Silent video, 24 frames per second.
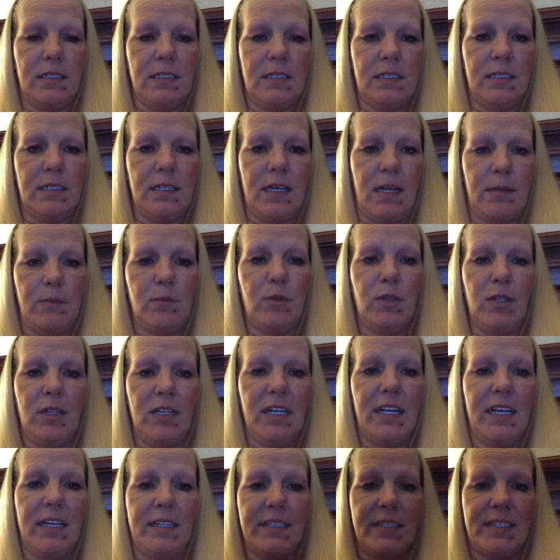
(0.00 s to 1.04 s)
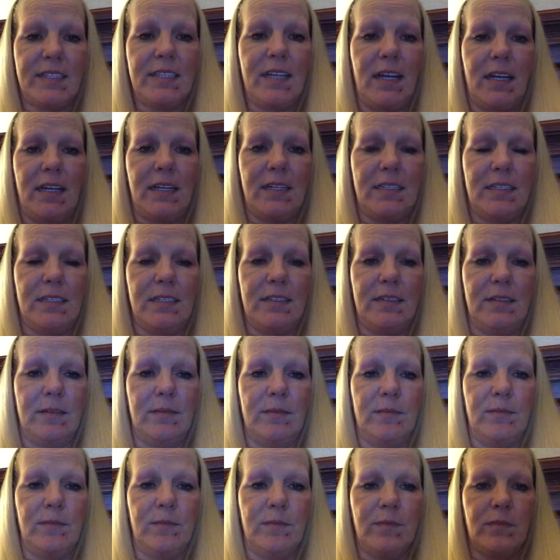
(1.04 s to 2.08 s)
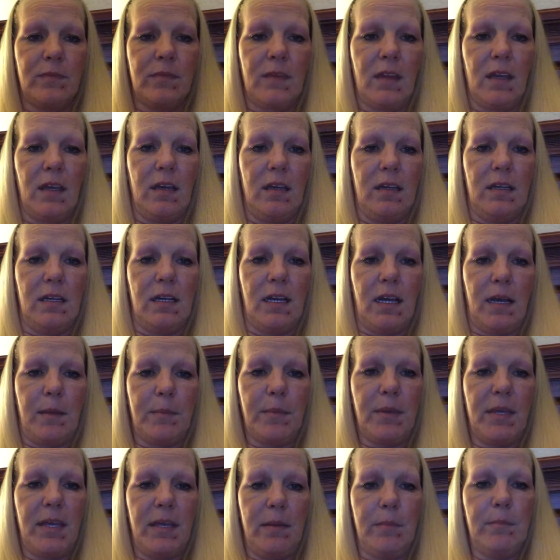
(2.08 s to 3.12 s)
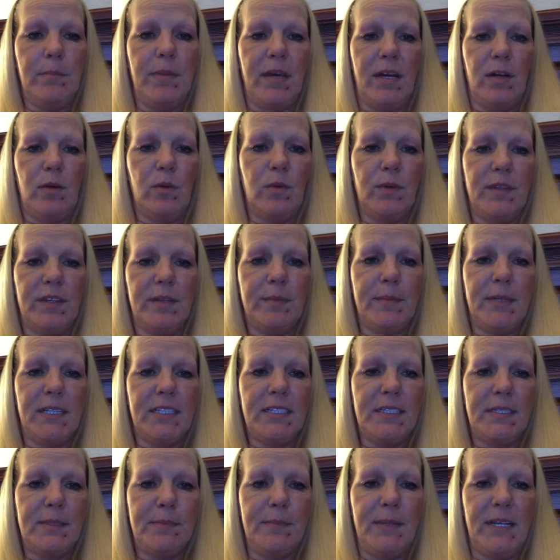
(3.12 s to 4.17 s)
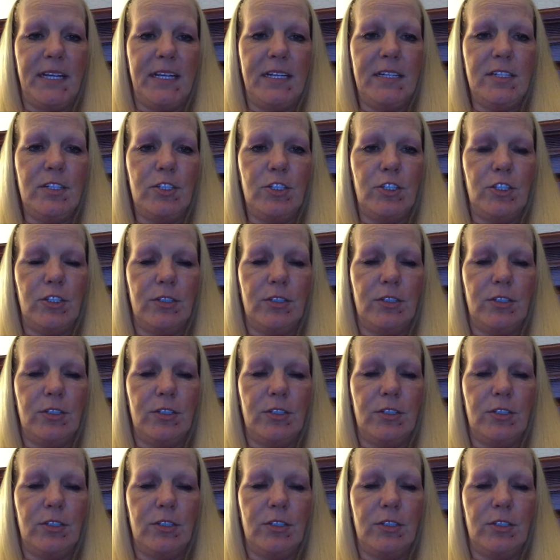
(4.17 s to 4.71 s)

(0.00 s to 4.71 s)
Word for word: I'm really excited. I'm getting better with my speech.